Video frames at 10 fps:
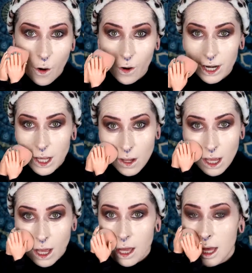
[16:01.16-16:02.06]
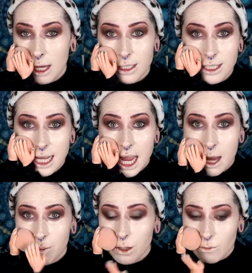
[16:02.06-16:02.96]
already
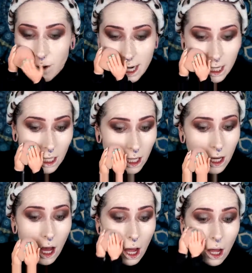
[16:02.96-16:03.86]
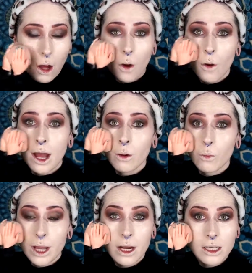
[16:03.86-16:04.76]
damp and ready to go.
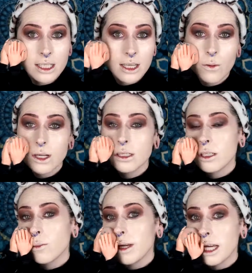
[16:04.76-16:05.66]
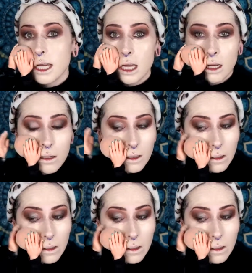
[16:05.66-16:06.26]
And we are just going to be